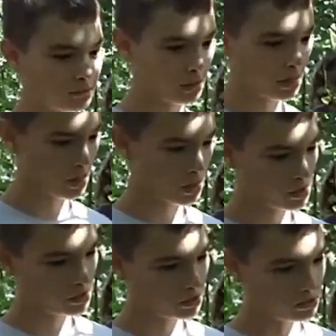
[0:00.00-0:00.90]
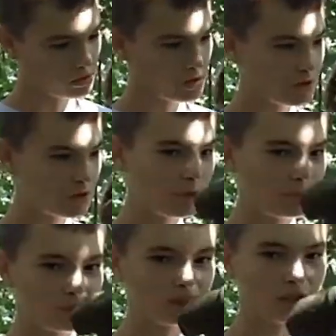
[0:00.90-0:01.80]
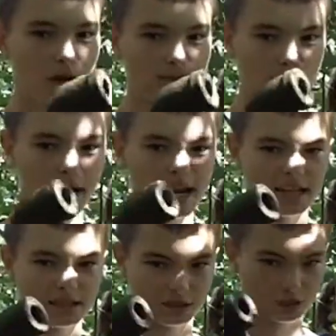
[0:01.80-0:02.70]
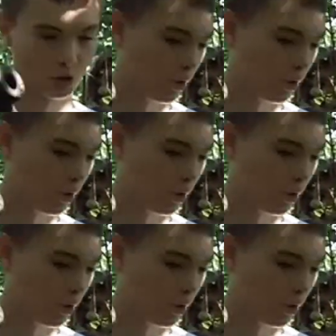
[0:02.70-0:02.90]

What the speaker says: My brother and I made up a character called Farmer Bob,